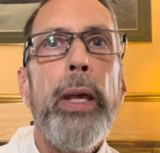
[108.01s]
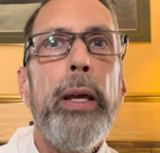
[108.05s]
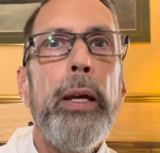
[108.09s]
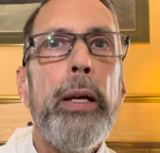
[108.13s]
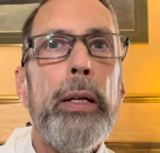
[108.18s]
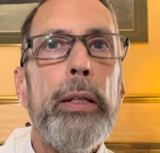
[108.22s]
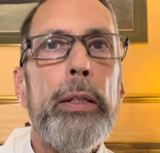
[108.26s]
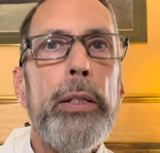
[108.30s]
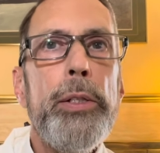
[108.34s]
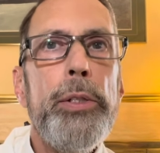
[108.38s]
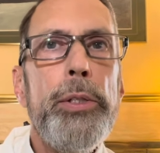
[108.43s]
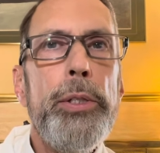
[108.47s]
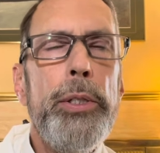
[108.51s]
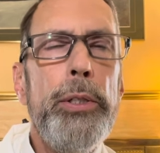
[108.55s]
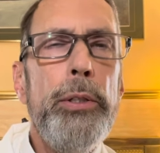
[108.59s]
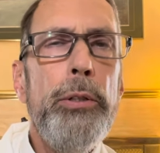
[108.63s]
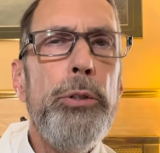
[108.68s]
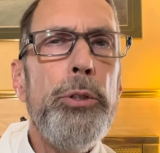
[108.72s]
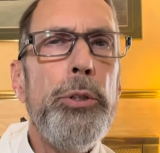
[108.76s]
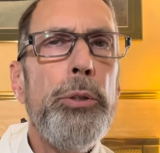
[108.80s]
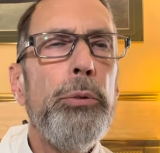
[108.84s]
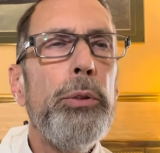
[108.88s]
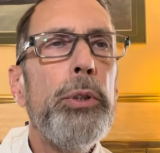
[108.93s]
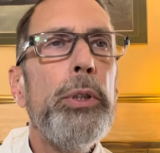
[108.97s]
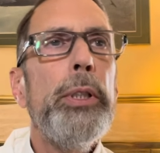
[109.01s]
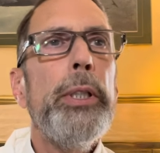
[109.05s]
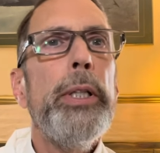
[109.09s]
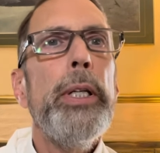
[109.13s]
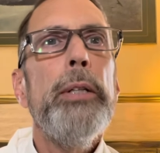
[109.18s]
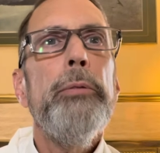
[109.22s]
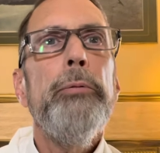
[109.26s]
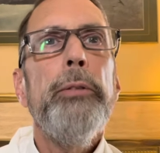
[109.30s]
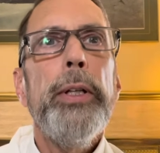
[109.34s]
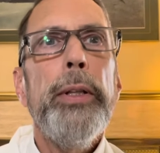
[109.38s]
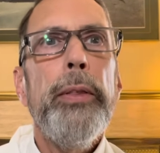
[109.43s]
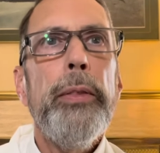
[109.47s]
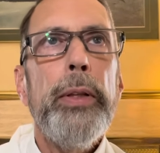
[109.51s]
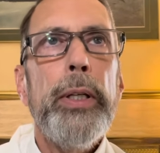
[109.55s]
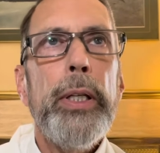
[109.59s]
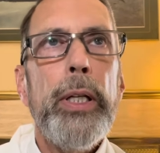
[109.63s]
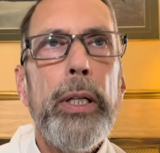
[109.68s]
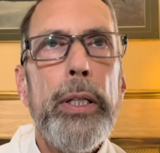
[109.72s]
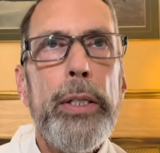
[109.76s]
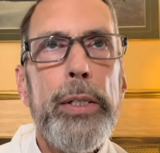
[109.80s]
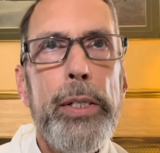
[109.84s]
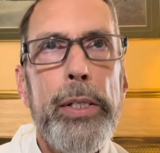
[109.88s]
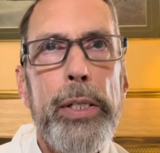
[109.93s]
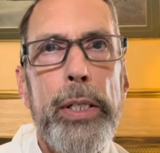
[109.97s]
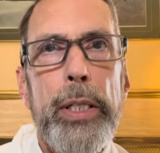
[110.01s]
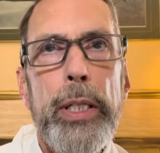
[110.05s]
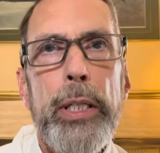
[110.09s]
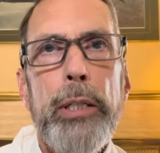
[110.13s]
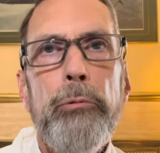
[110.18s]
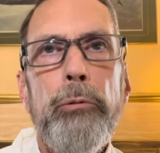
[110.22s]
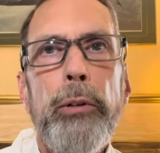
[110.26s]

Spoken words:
and as usual, everything I say